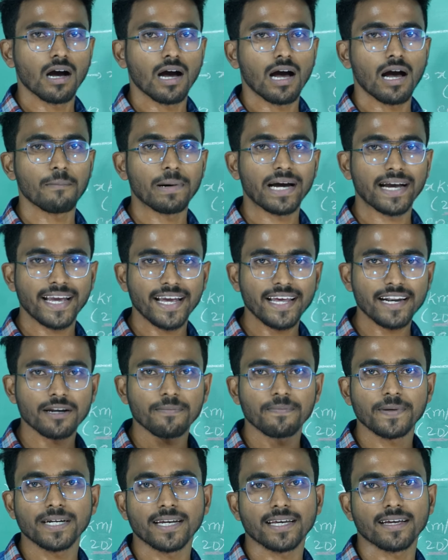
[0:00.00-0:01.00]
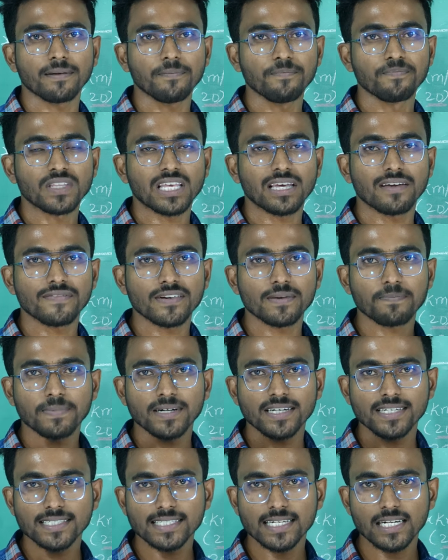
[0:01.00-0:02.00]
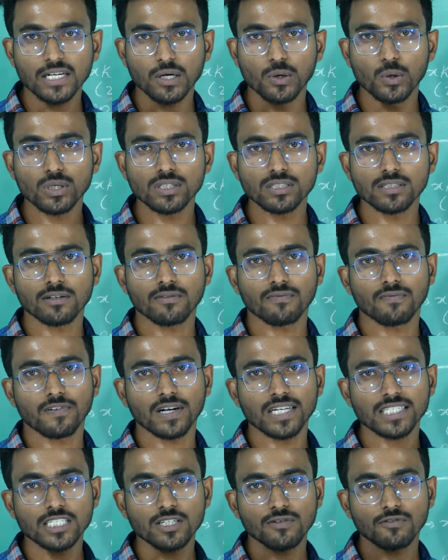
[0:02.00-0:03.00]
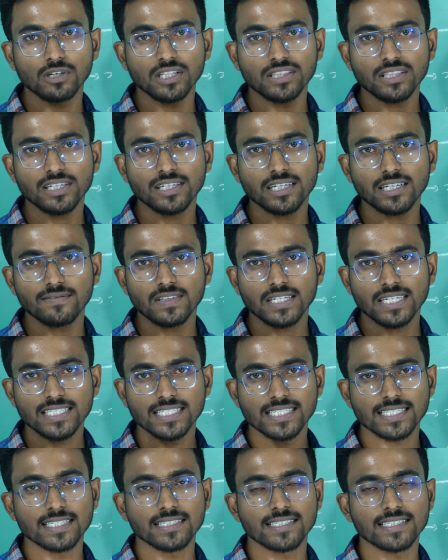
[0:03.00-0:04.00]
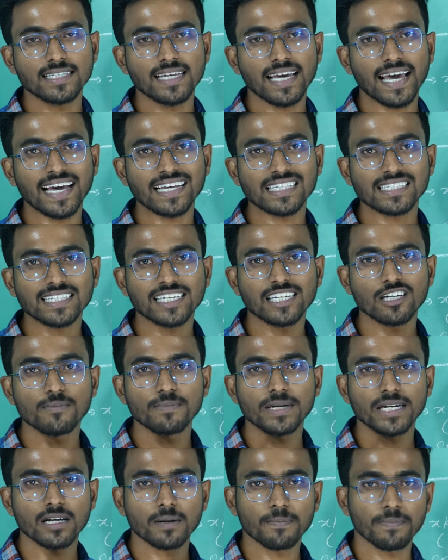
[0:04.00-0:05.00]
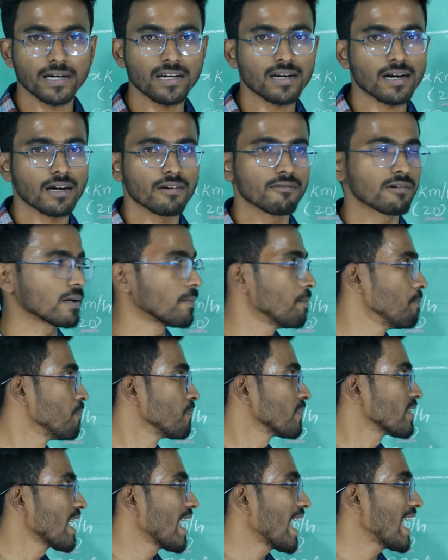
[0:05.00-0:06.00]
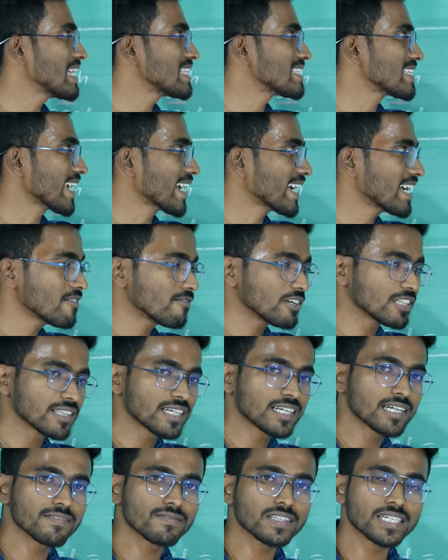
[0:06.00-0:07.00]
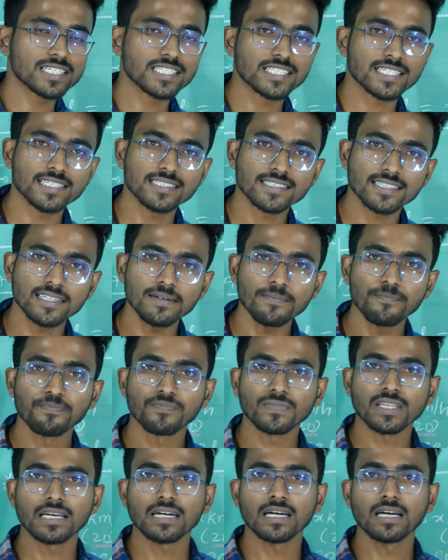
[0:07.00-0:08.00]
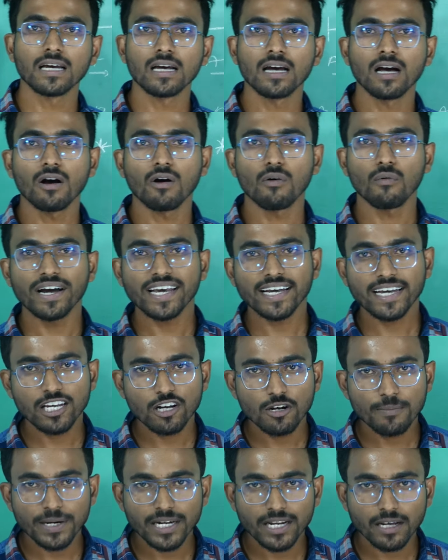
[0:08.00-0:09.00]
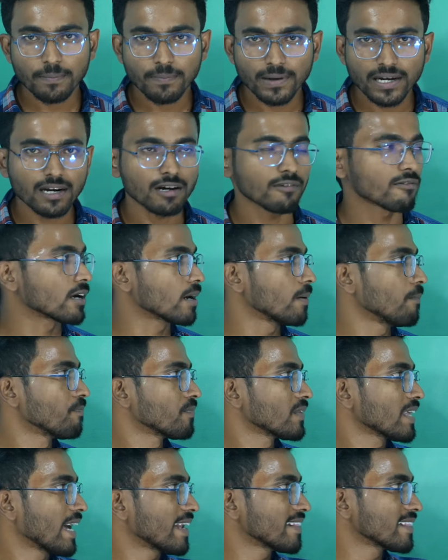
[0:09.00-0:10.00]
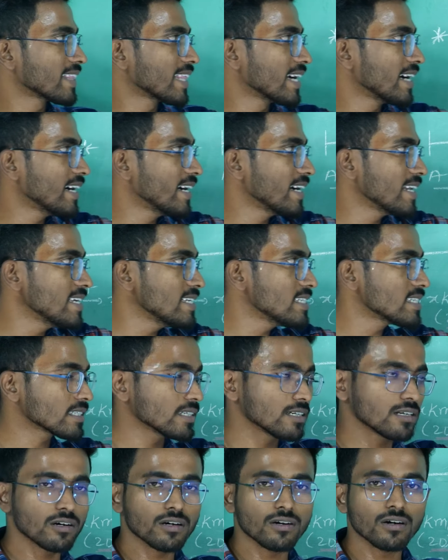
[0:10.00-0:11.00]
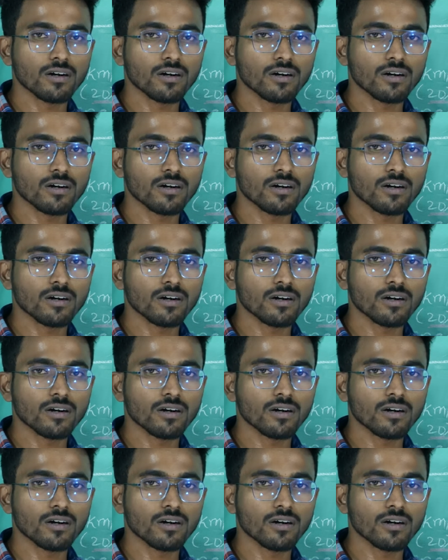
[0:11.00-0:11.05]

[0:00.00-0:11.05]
I'm again repeating, if a person goes first one third of the distance in x kilometer per hour and second one third of the distance in y kilometer per hour and third is